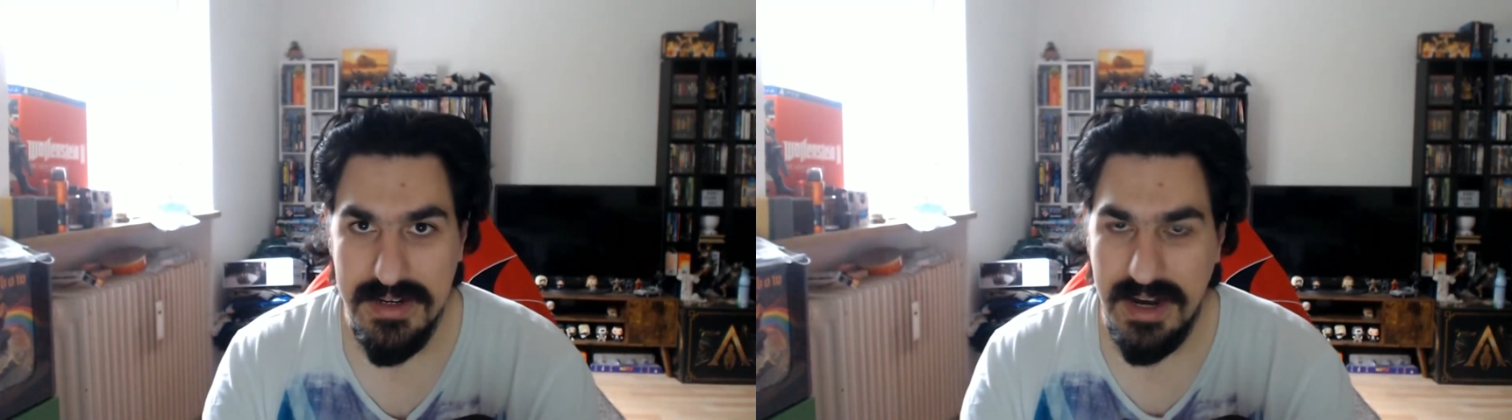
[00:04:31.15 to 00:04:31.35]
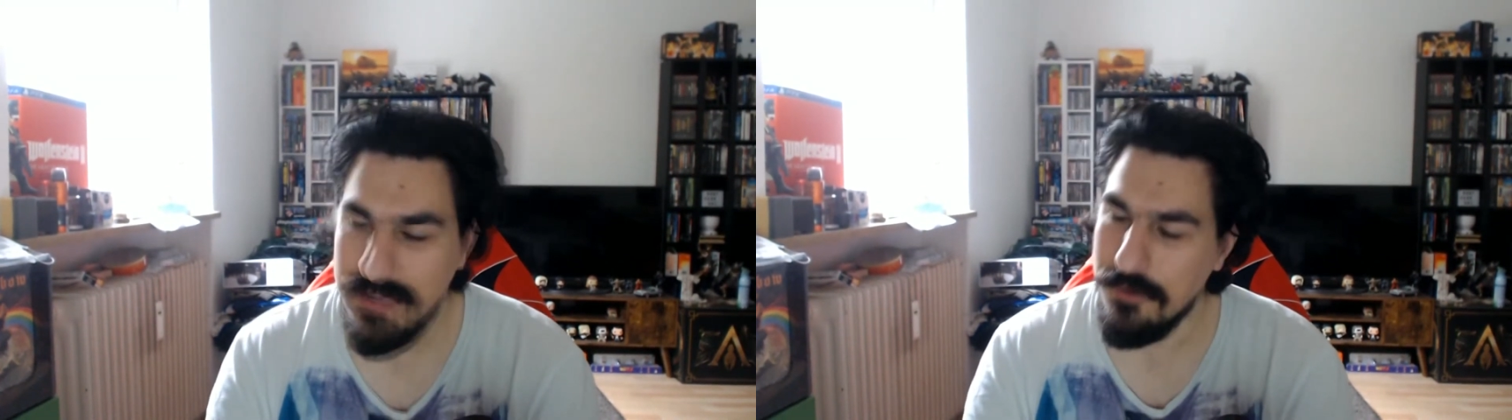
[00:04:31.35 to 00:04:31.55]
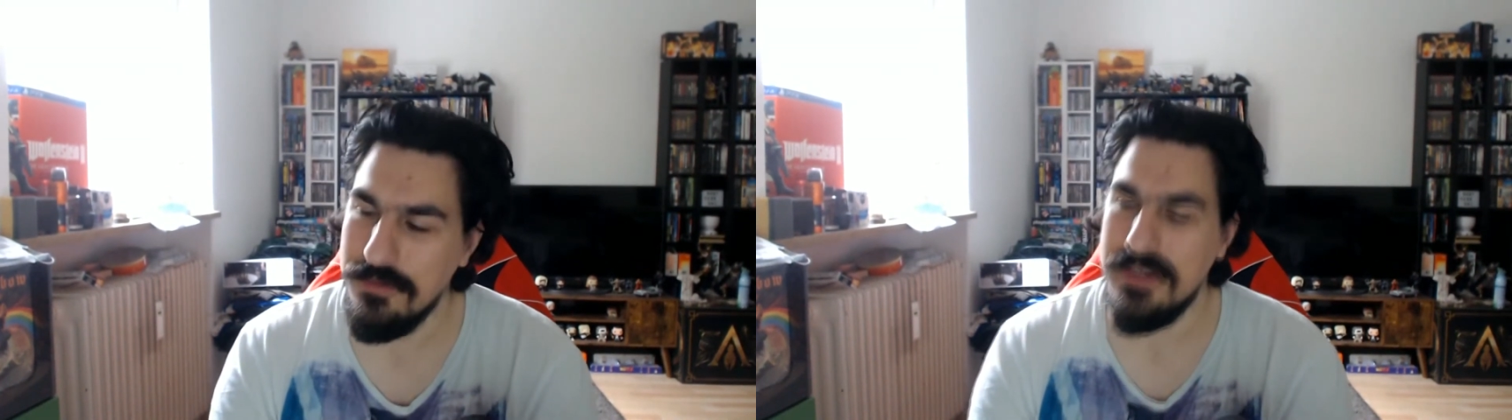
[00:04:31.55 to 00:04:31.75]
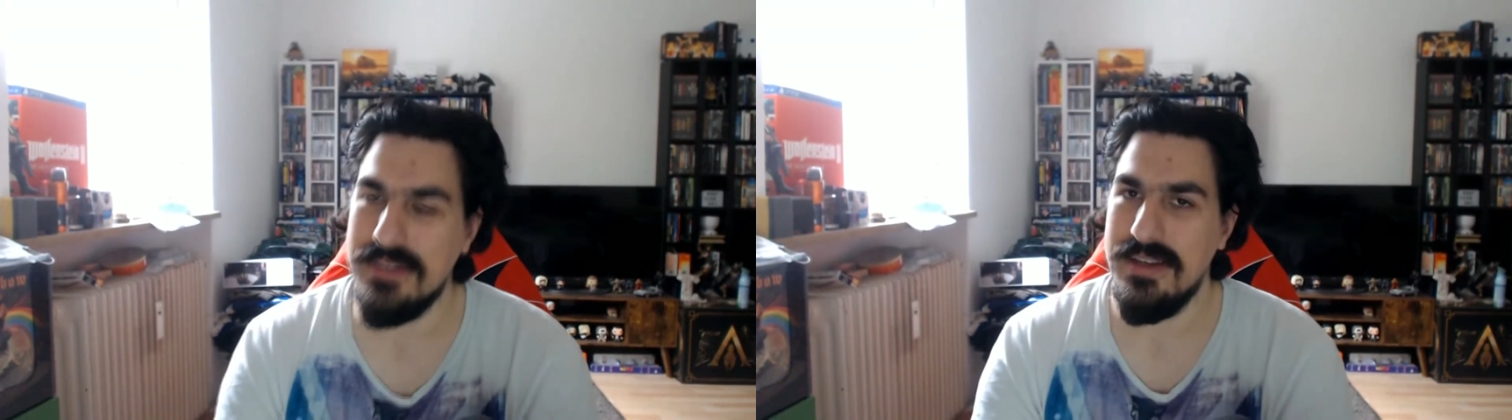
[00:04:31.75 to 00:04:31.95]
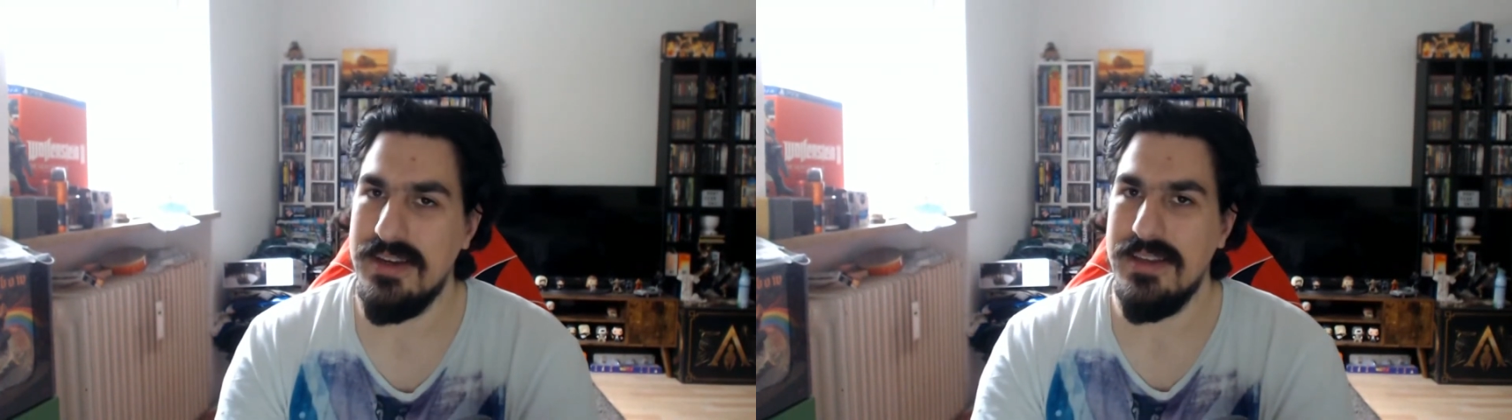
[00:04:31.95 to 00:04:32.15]
Alone
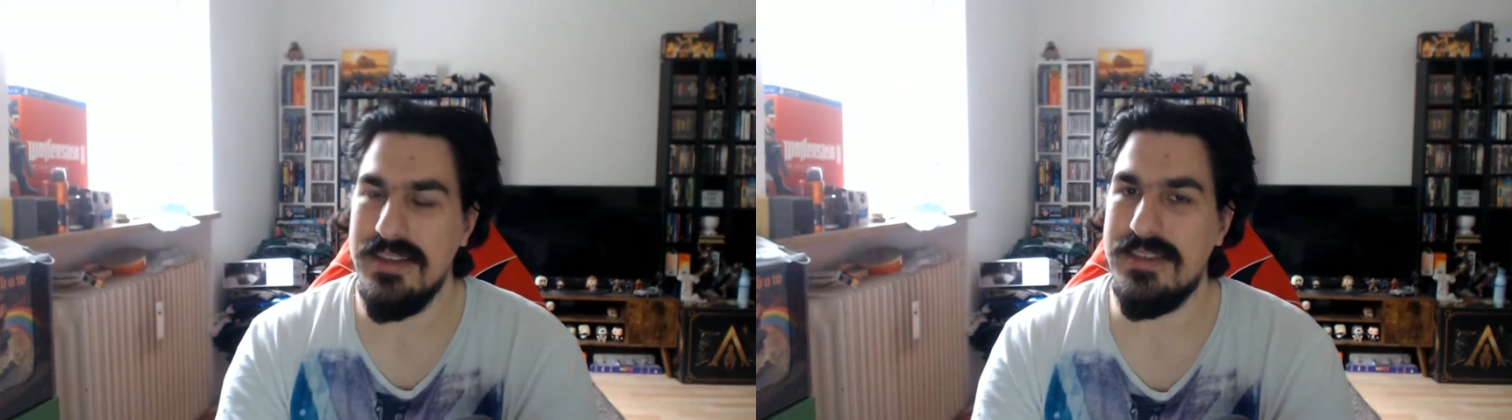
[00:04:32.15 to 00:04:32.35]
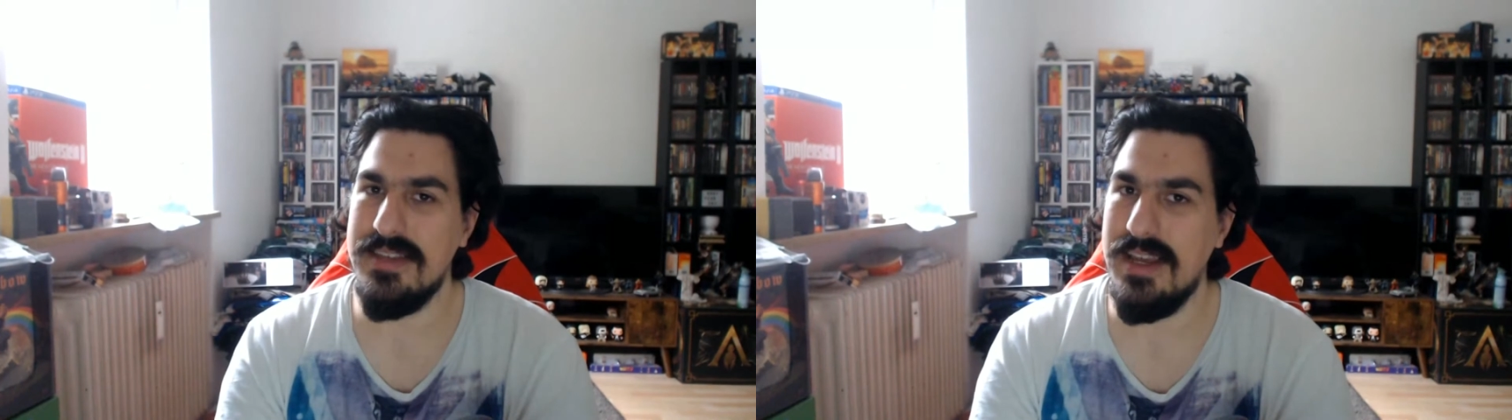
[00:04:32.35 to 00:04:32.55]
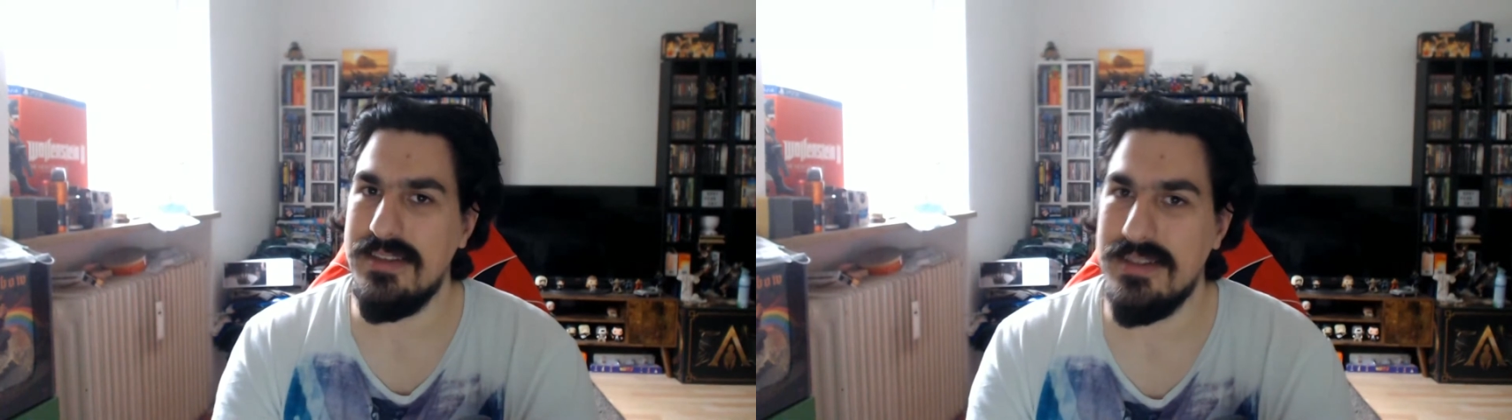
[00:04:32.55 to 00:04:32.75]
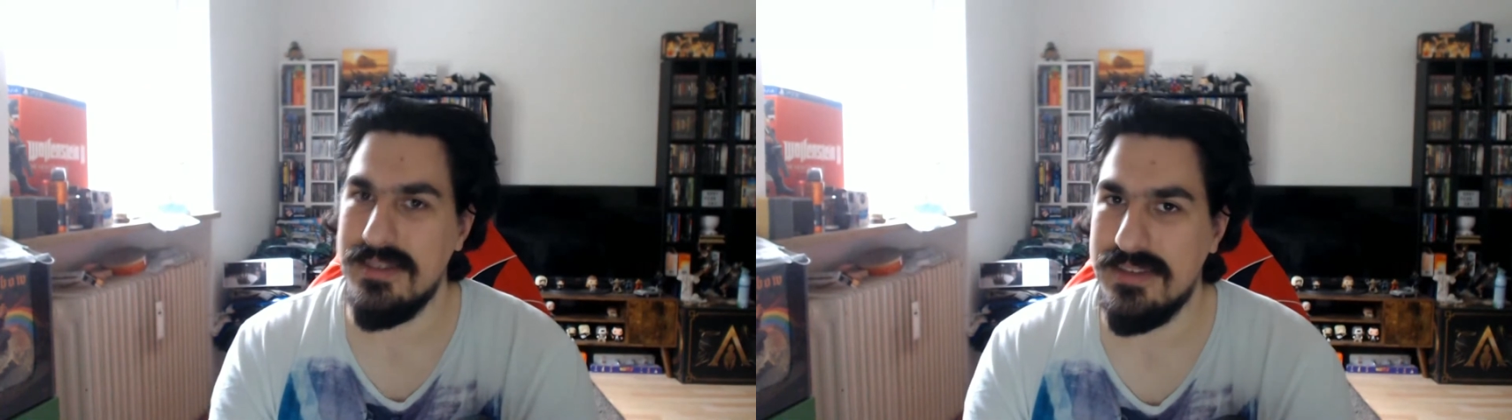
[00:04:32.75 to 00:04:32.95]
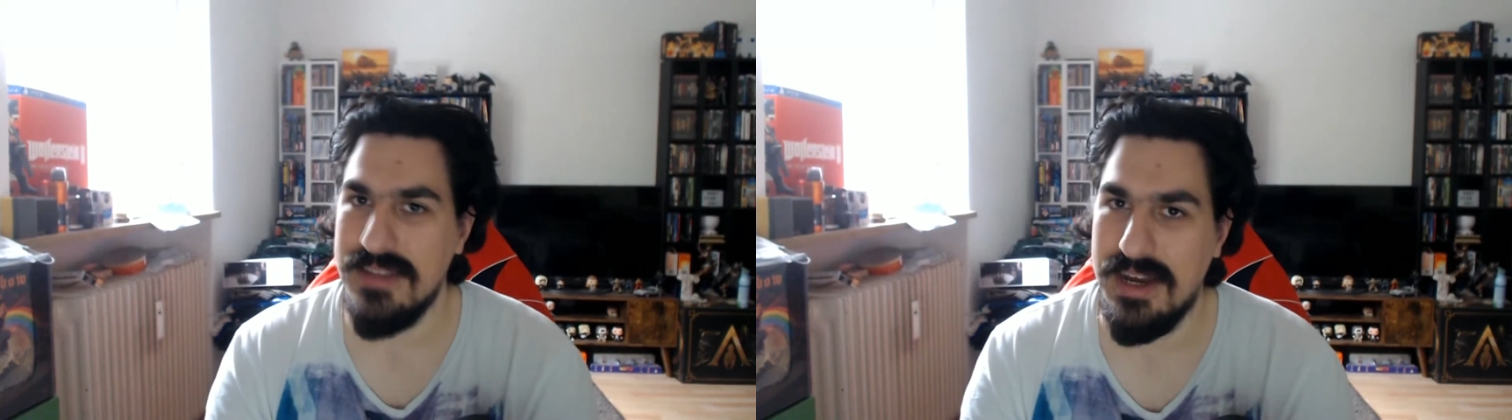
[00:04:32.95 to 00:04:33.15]
this
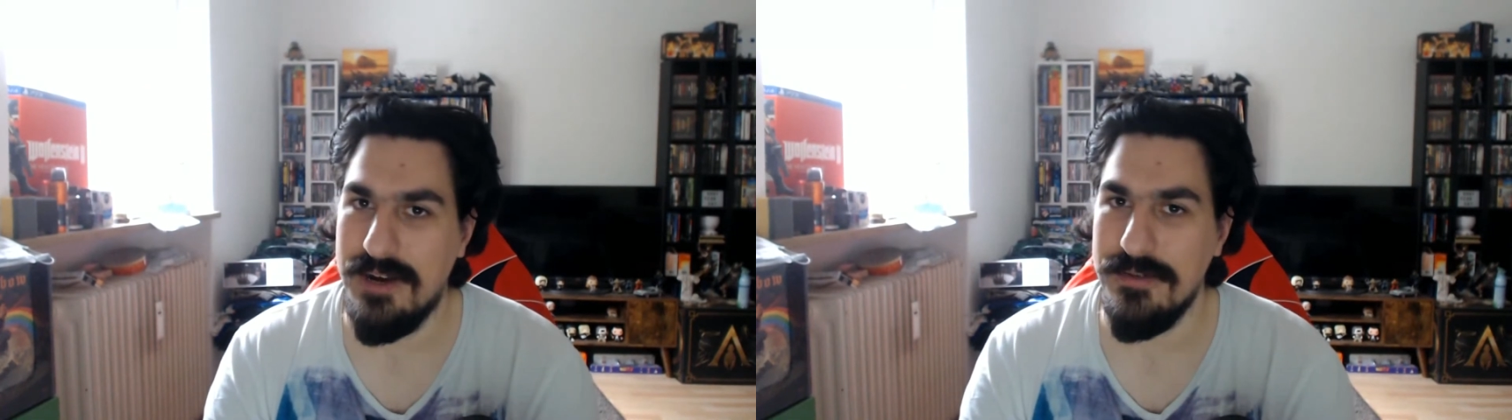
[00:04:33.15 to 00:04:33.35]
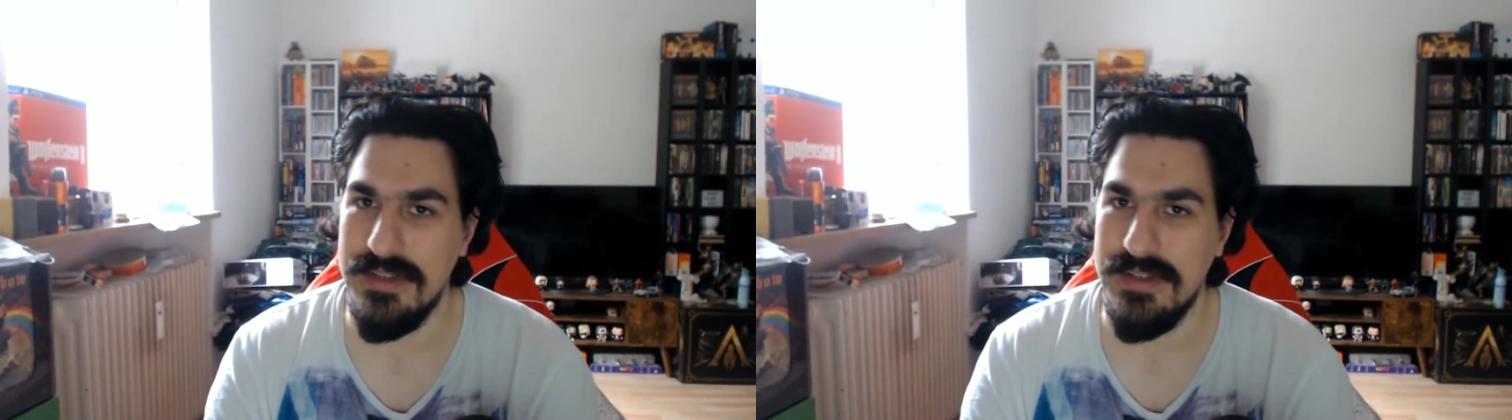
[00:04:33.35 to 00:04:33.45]
sentence now